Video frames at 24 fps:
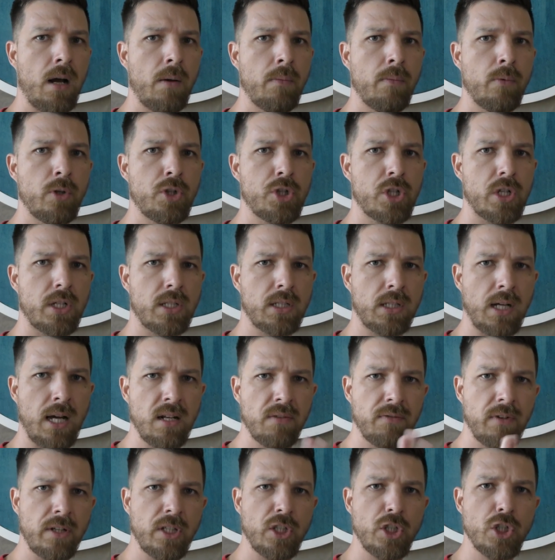which is kind
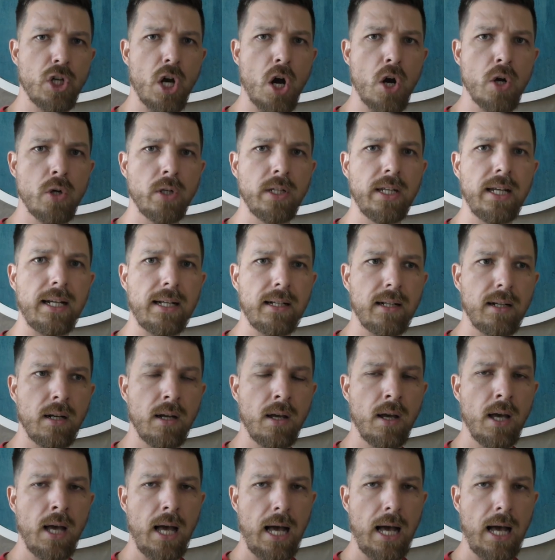of a yogic,